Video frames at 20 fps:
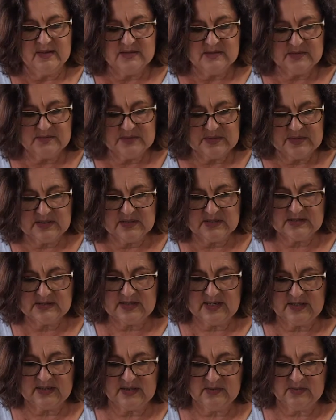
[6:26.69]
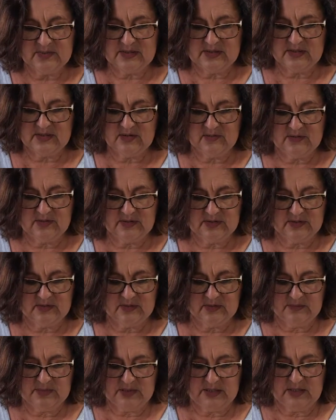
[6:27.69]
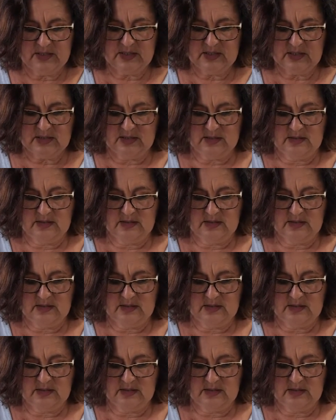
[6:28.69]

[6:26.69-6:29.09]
So I'm going to slide the wreath over a little bit.